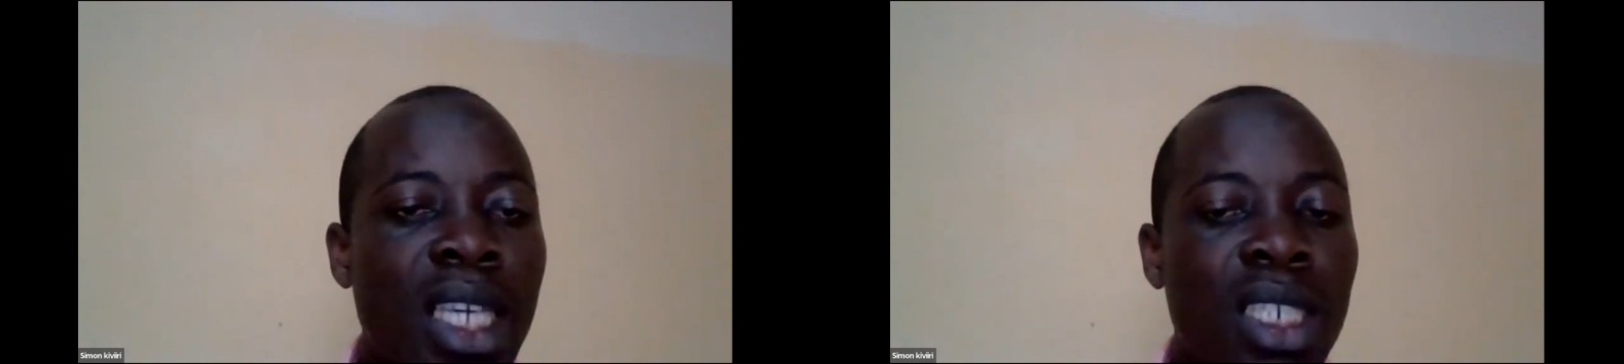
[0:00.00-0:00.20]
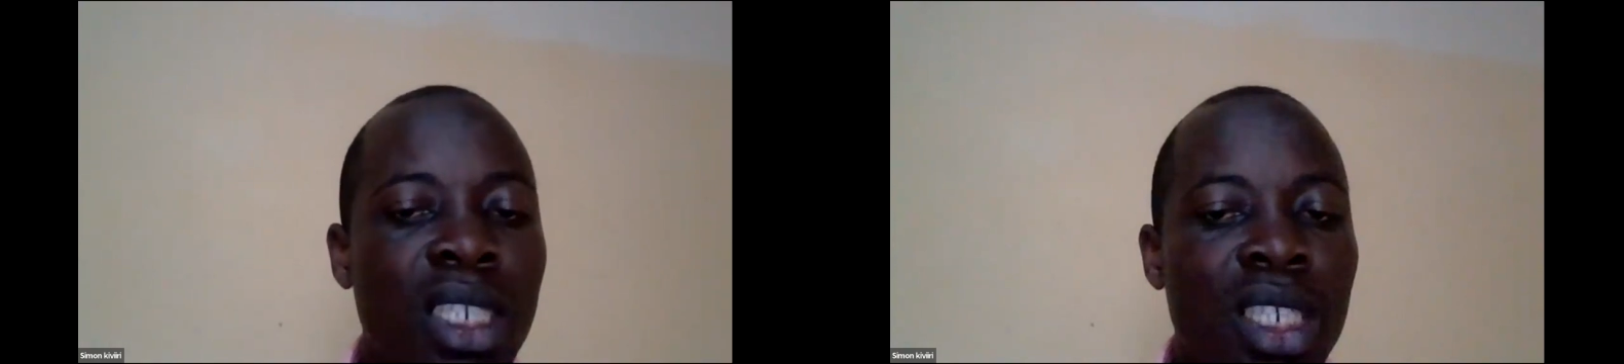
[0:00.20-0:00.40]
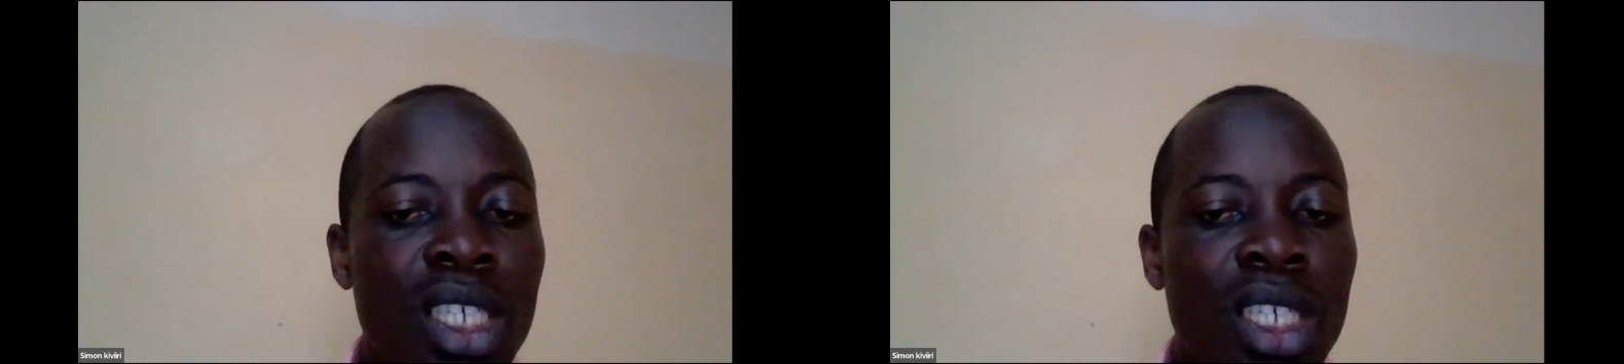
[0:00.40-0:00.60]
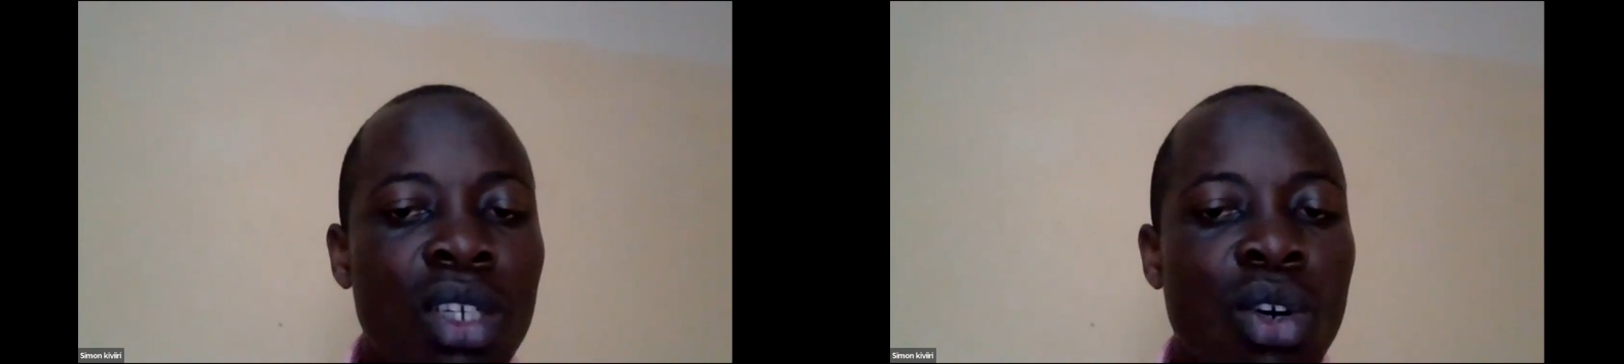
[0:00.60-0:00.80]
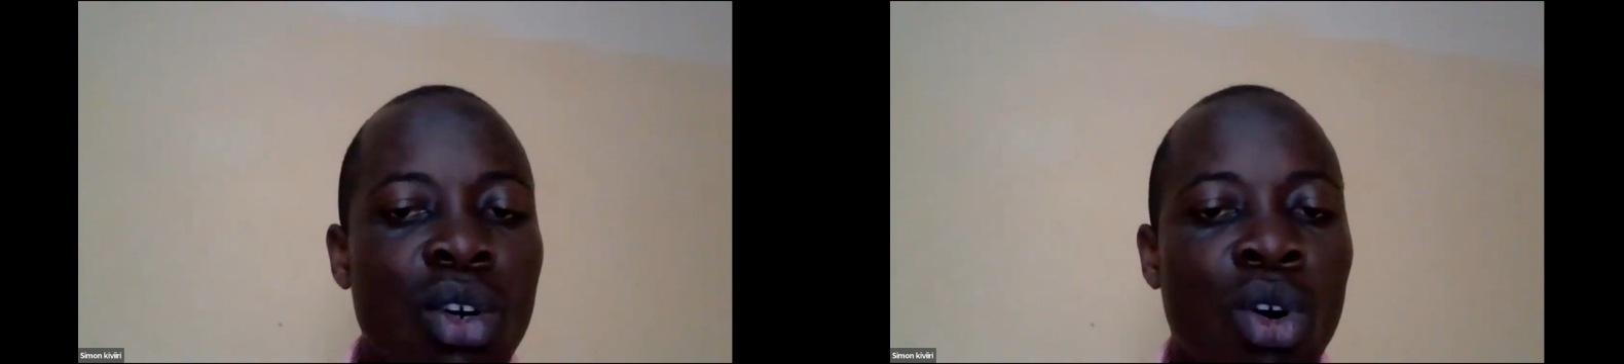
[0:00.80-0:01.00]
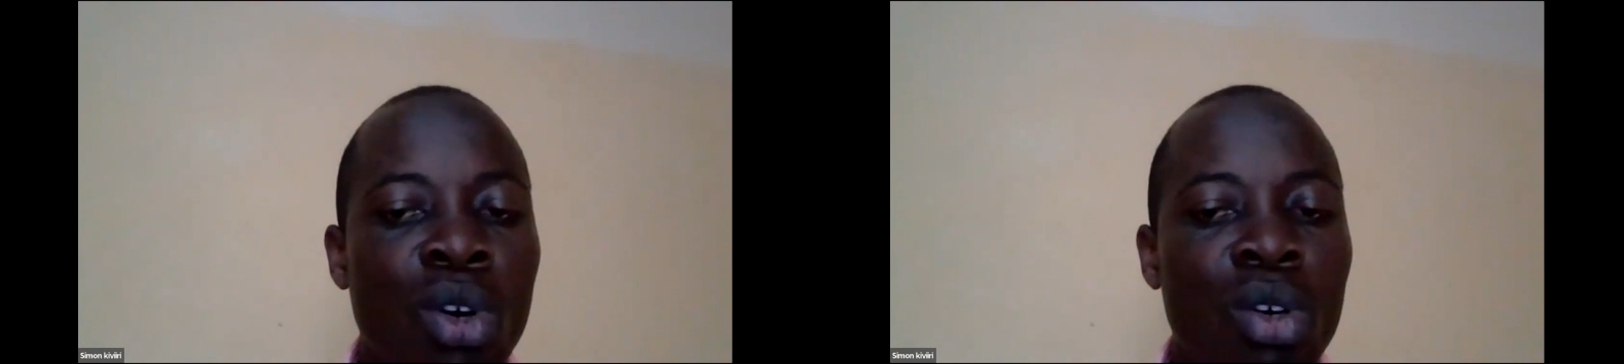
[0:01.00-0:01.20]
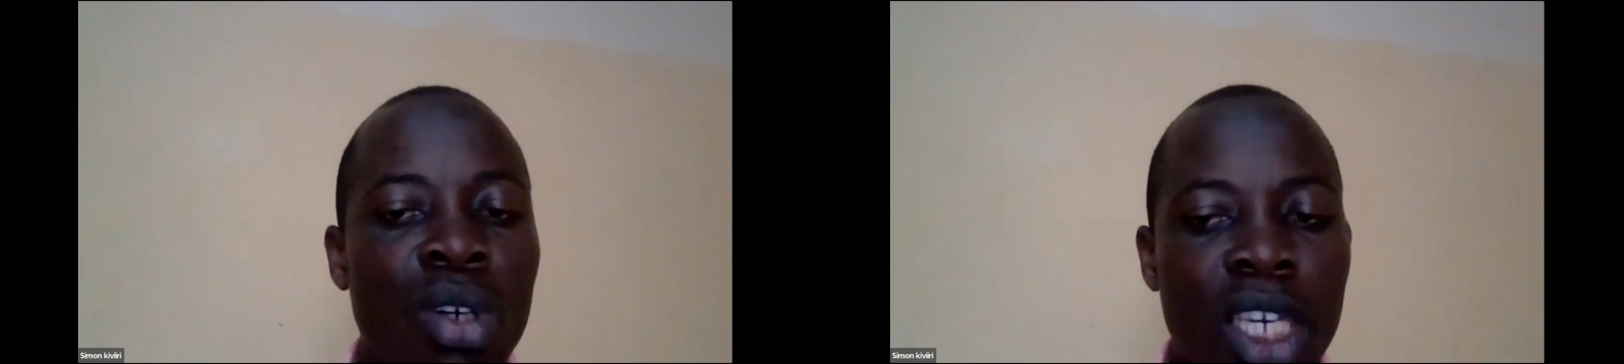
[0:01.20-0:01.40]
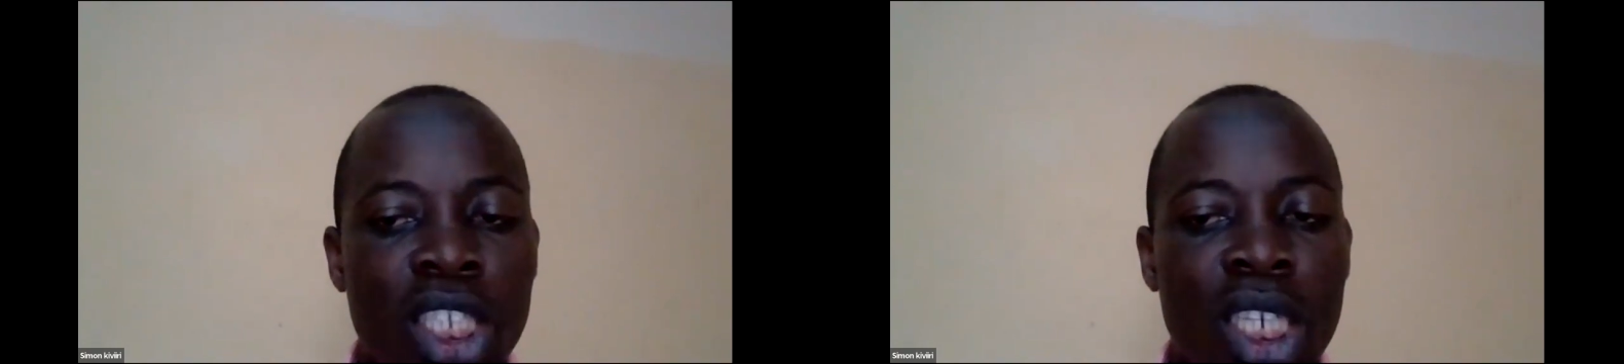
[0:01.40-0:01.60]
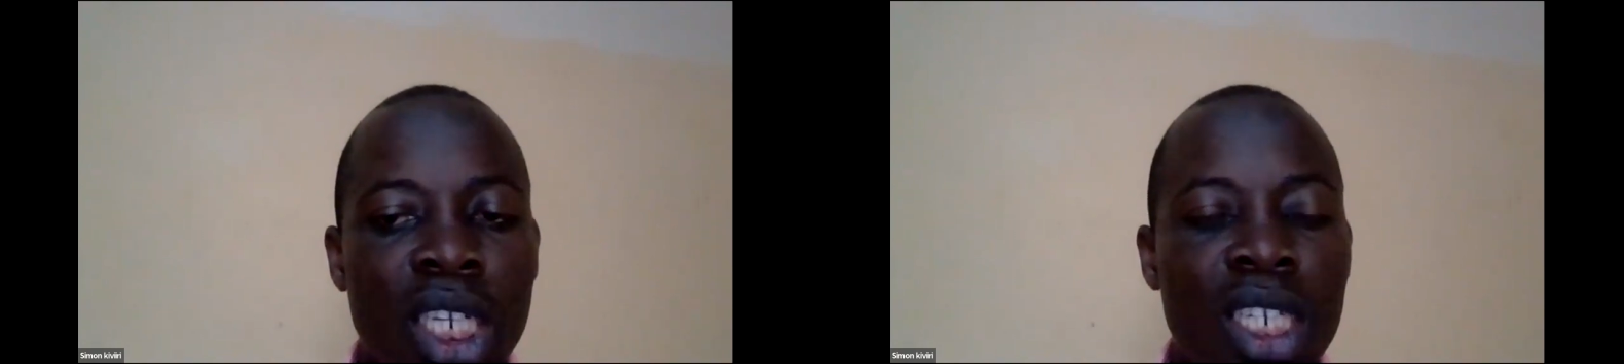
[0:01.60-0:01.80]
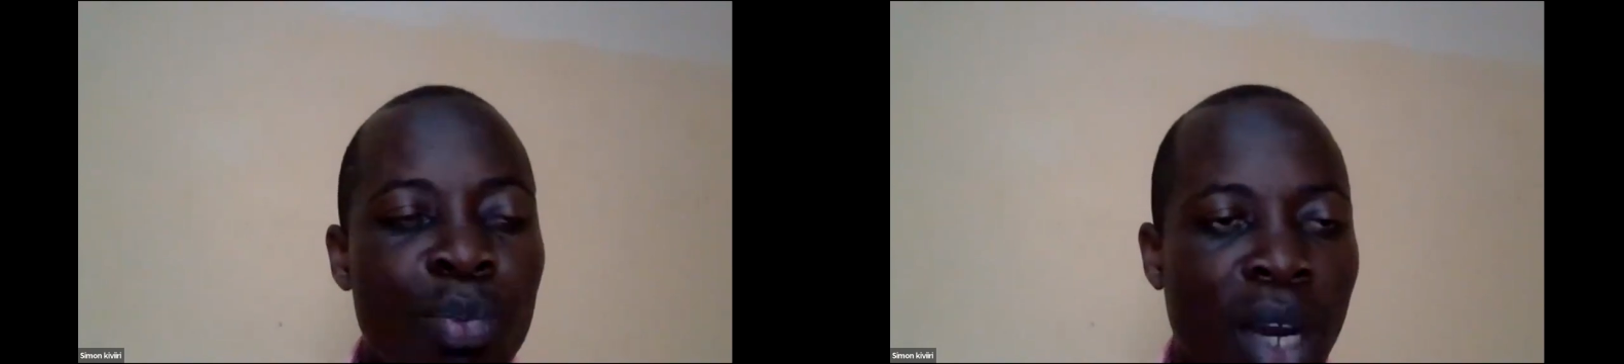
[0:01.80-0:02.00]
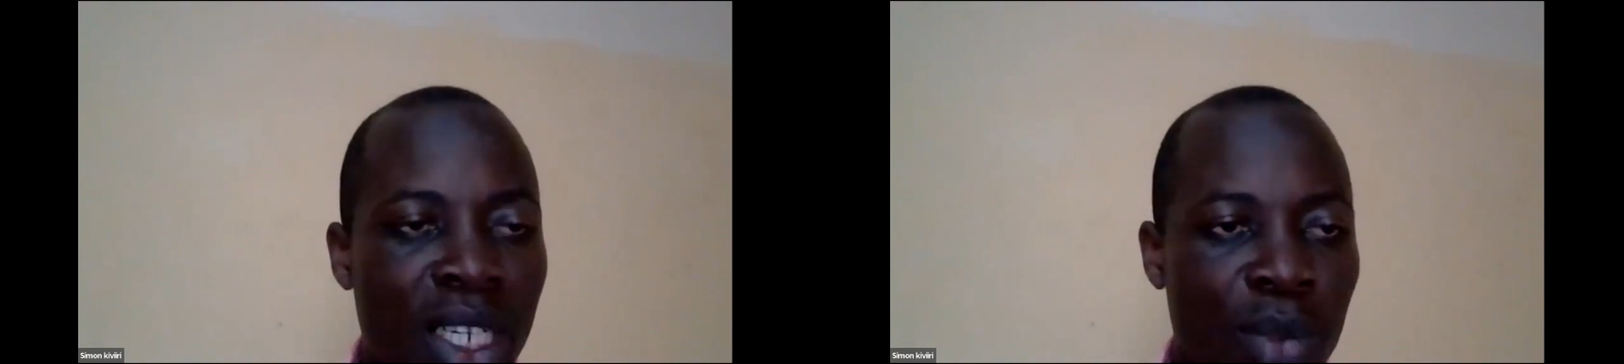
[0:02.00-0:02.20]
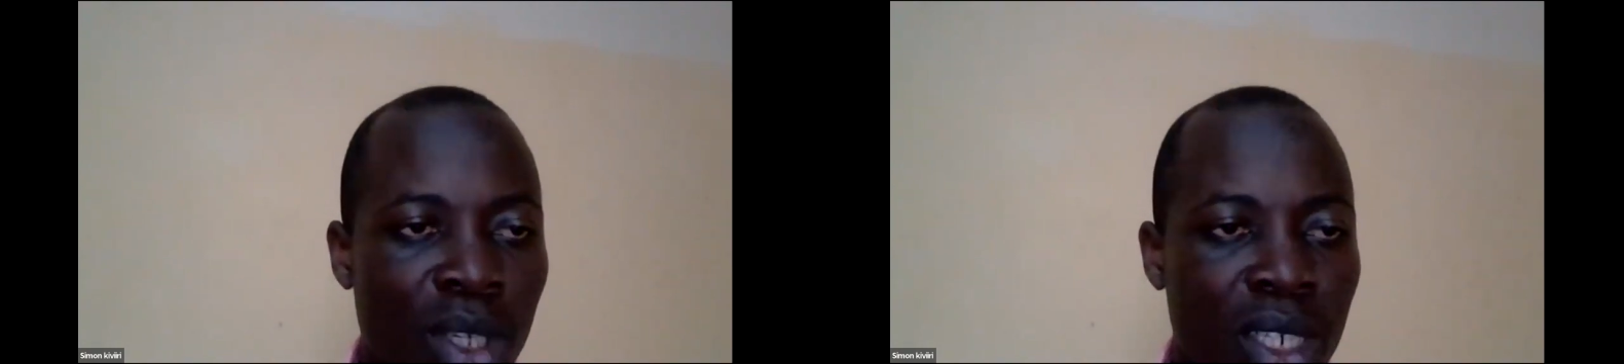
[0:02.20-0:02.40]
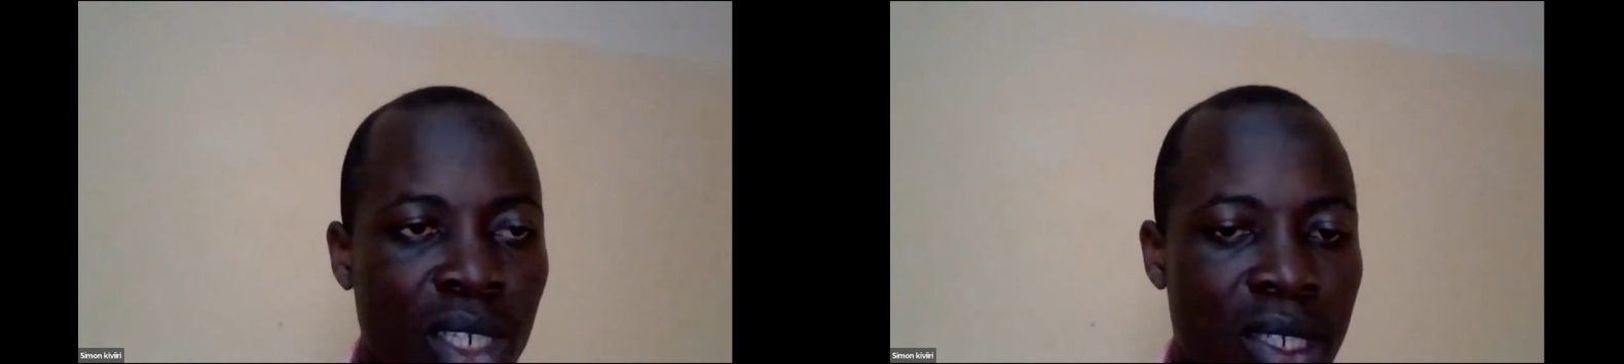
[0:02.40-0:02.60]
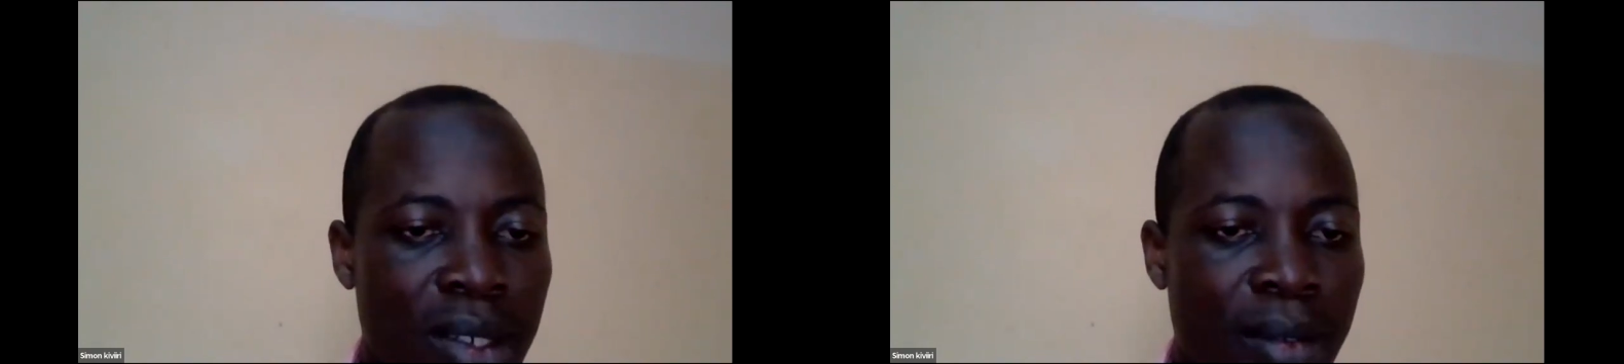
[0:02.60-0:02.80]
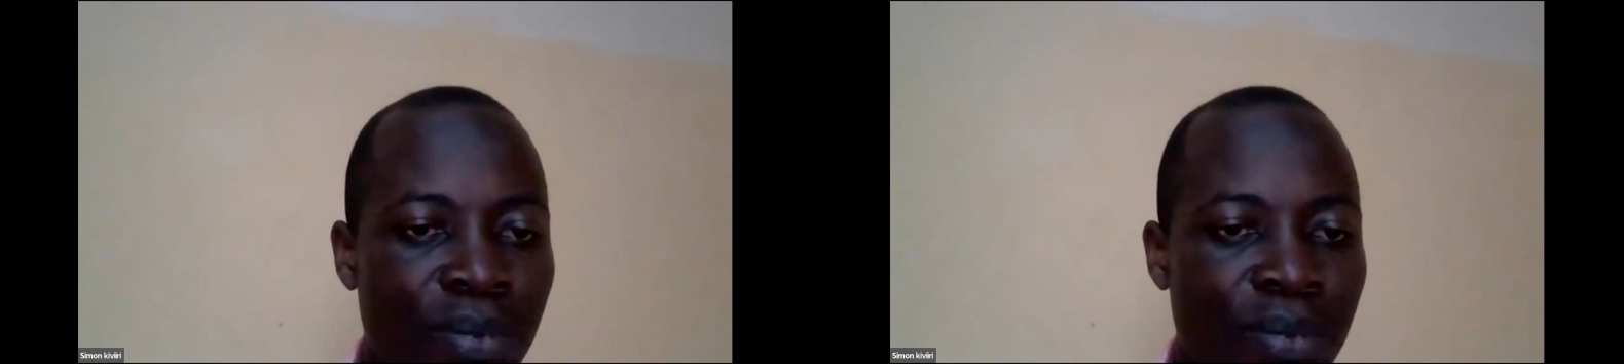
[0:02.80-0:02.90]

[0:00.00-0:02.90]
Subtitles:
IT or Kitchen department.